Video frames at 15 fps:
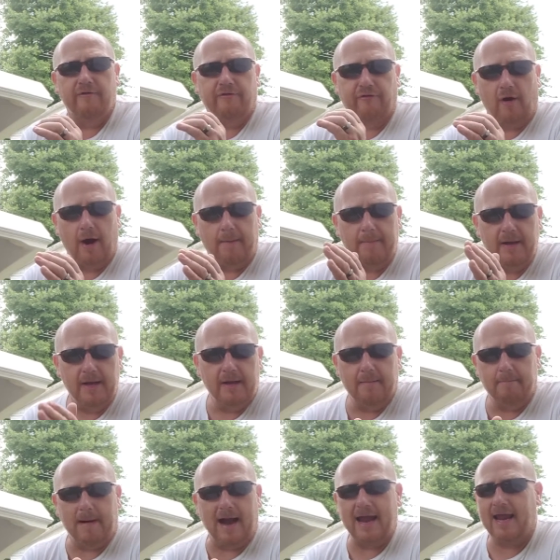from
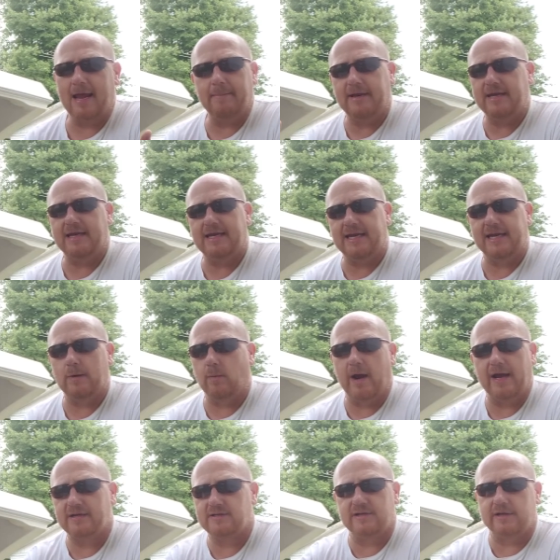Miami to Key
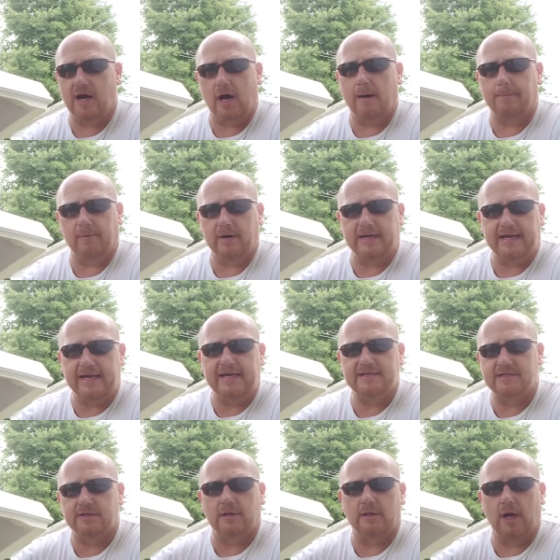West and the upper
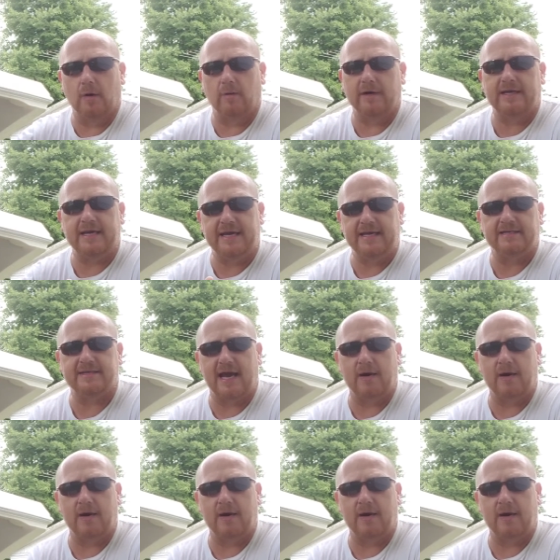keys and the lower keys,